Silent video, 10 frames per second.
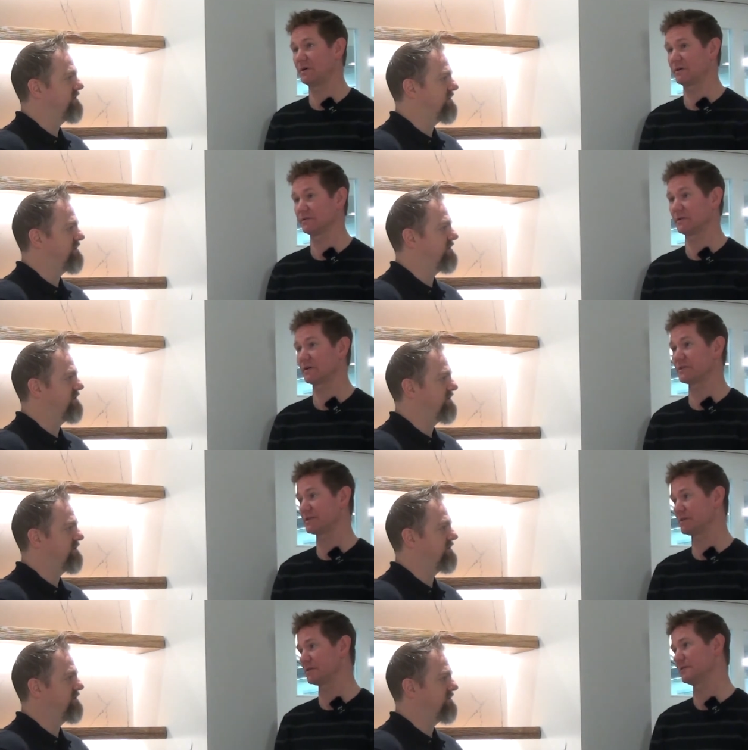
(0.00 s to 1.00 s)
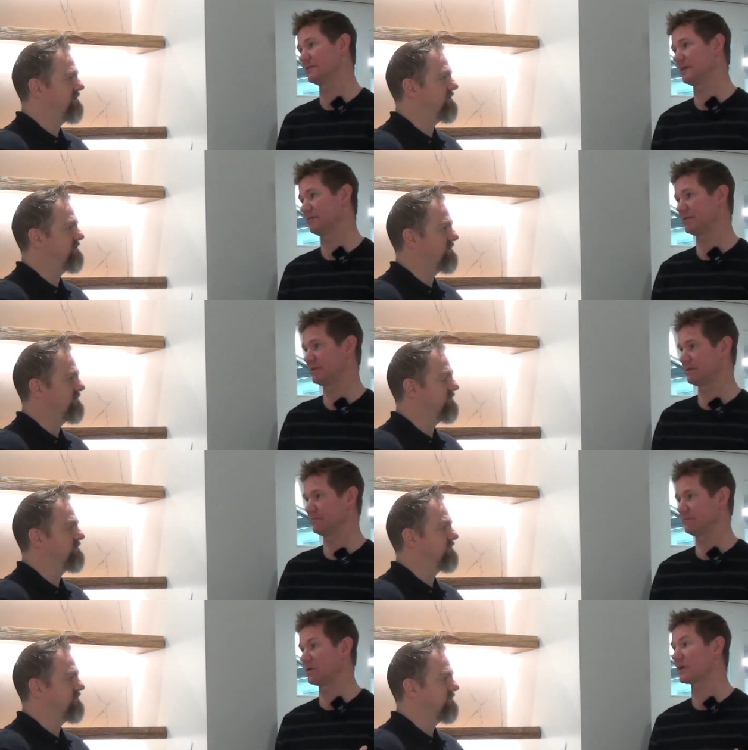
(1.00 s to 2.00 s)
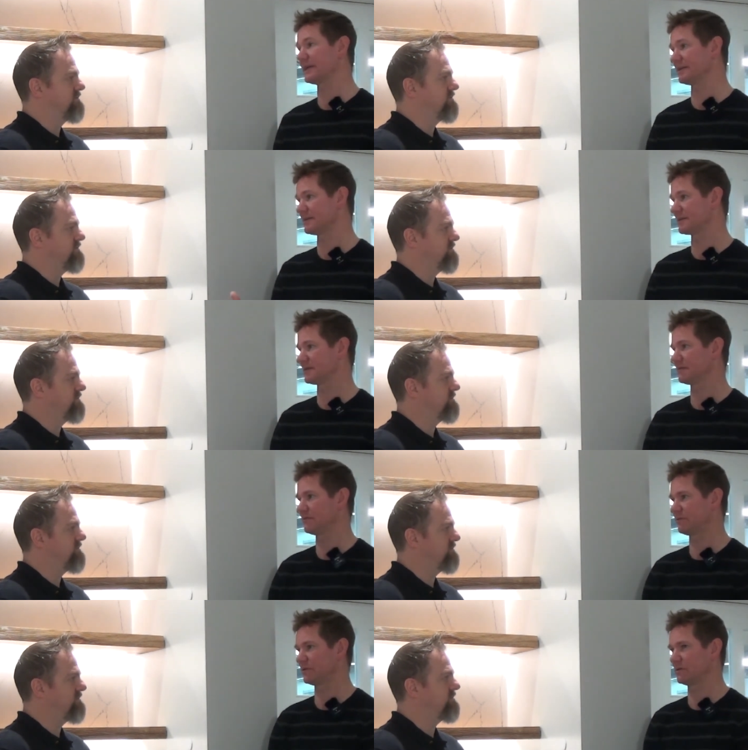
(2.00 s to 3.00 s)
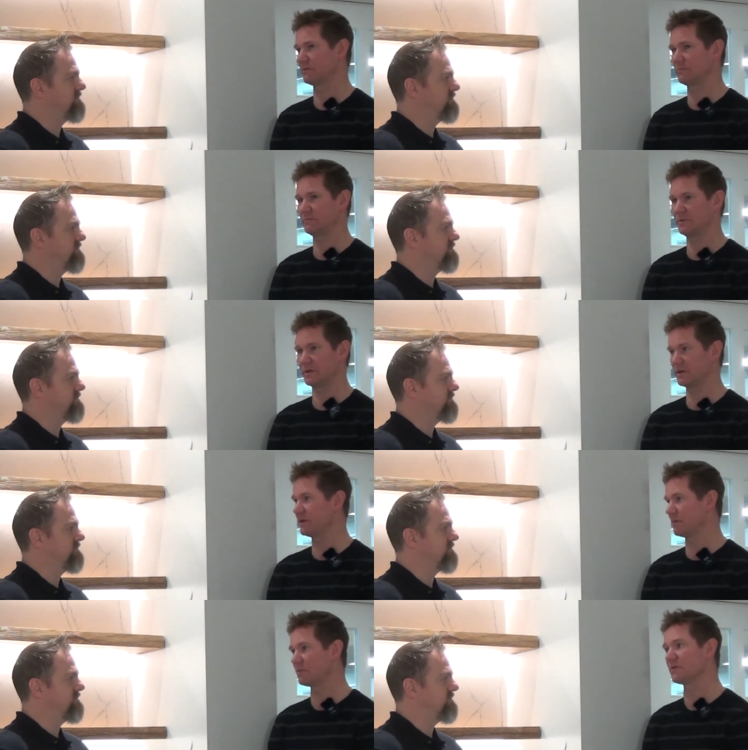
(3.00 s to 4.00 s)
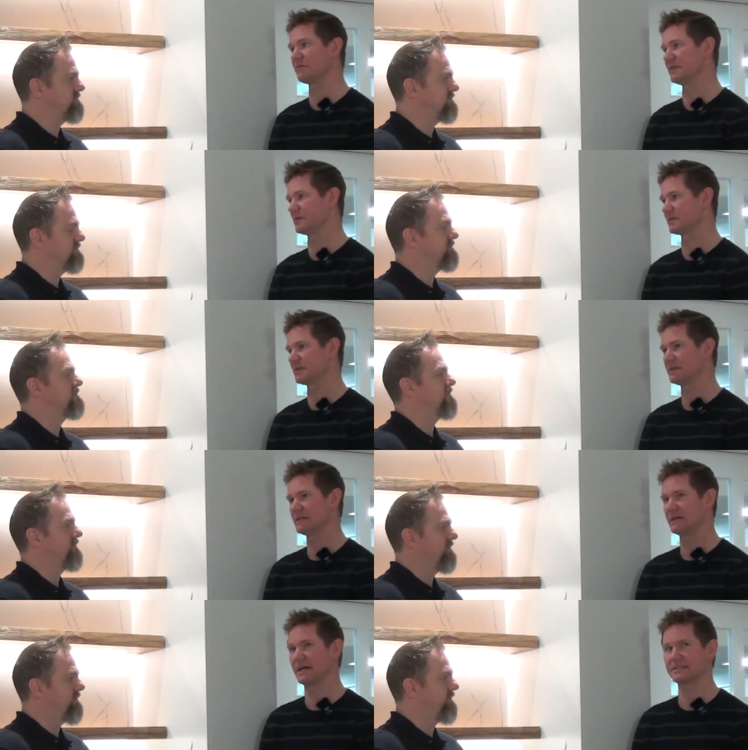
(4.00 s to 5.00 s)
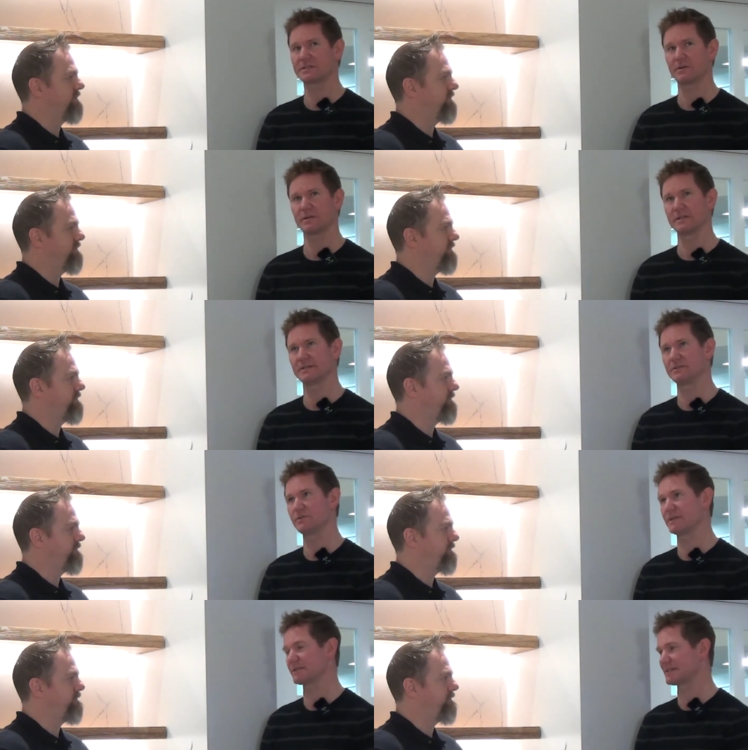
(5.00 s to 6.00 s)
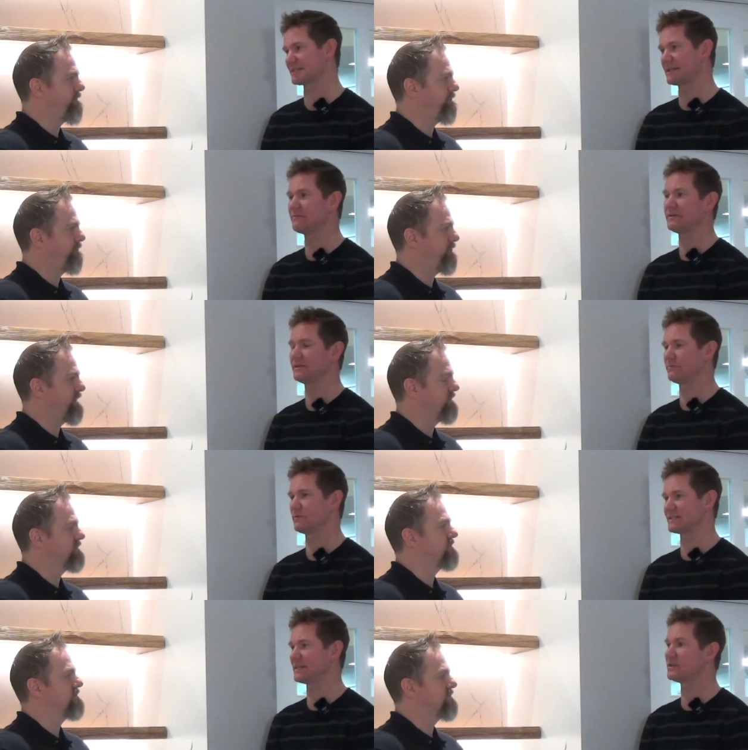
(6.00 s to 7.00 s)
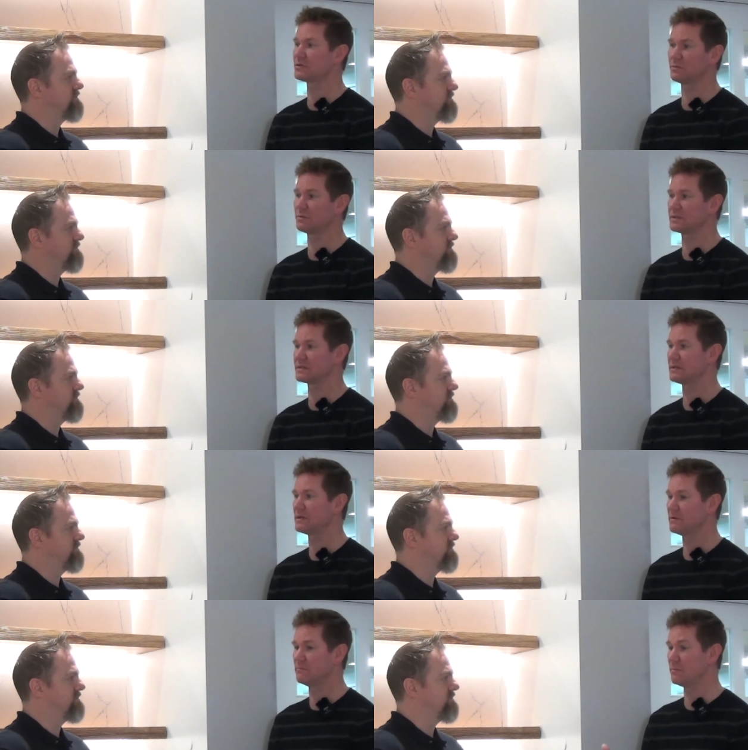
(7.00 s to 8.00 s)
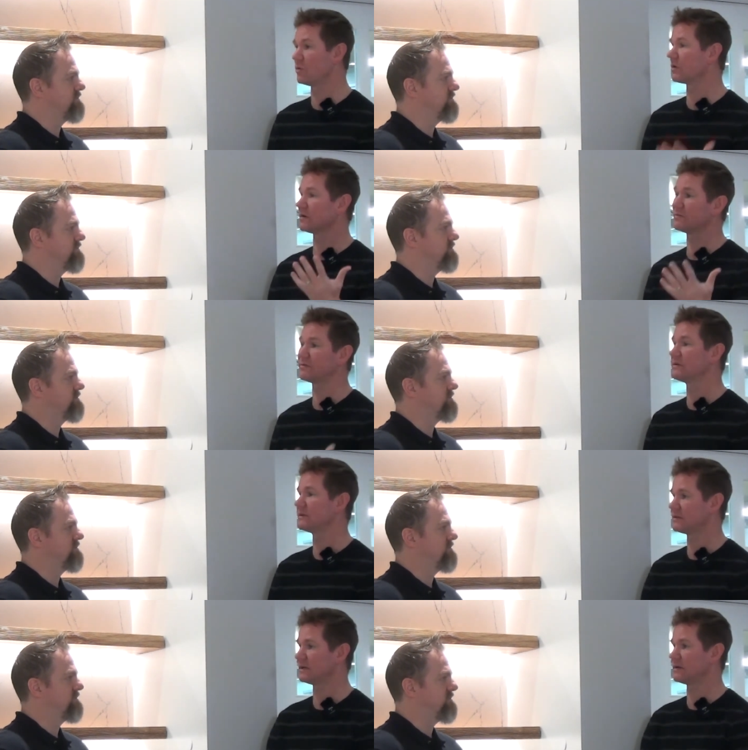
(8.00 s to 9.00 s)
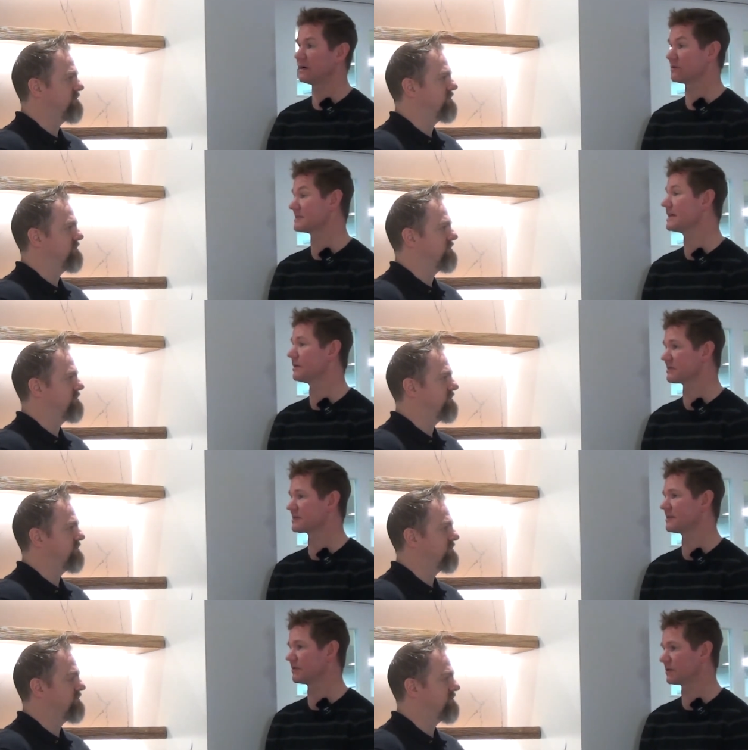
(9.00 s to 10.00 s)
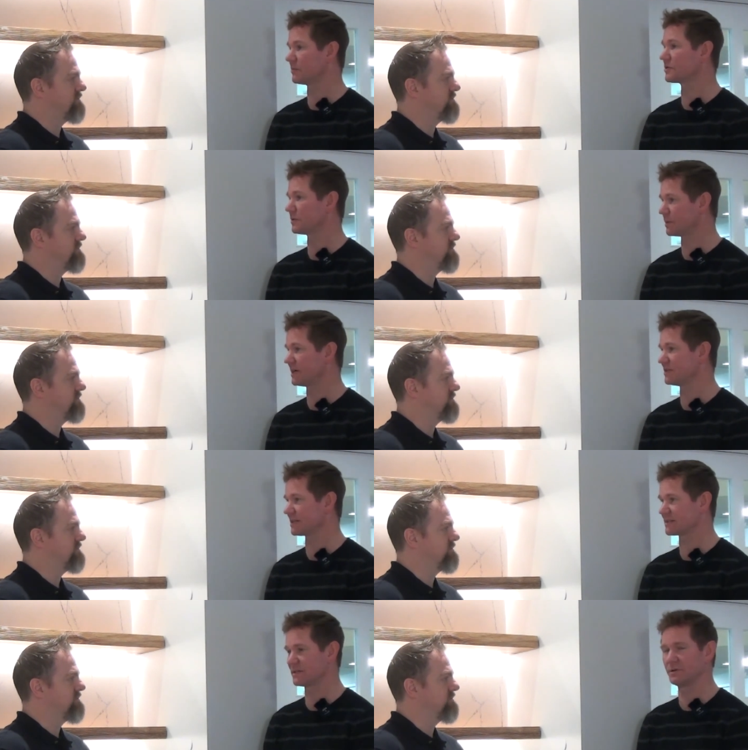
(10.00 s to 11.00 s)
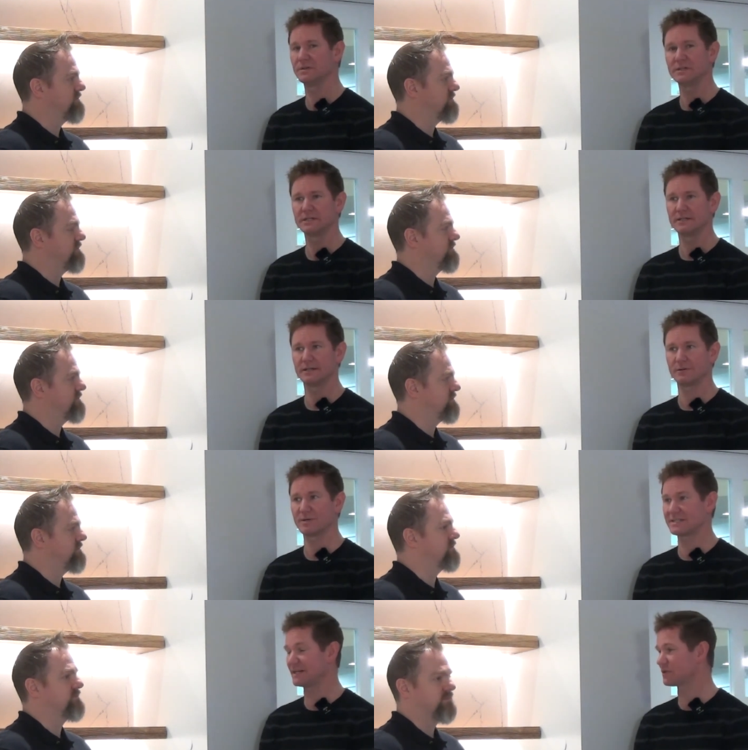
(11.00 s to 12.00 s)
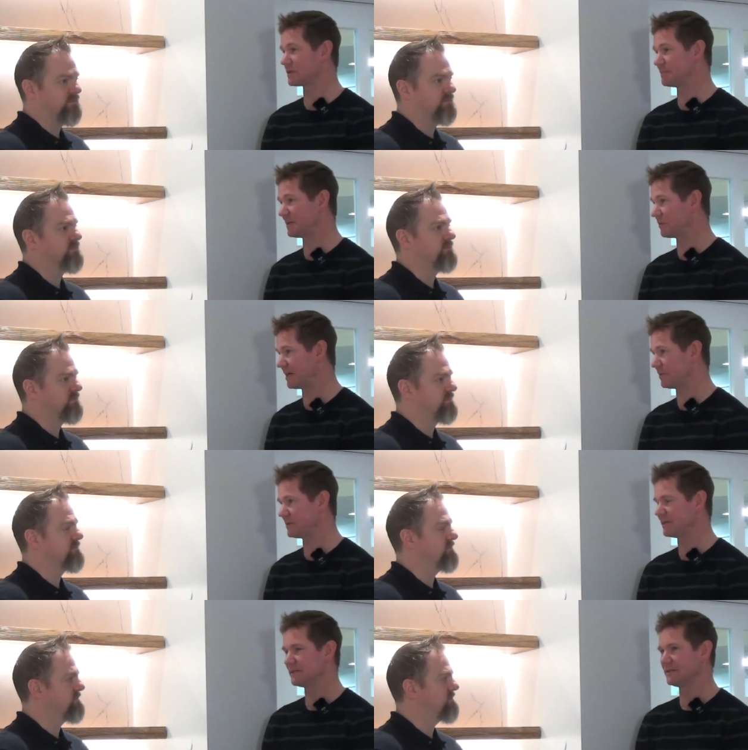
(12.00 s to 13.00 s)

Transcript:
Speaker 1: our larger of the markets for a good number of years. I started in two thousand seven, and residential was more of uh, our sales than commercial projects. So uh, residential's been around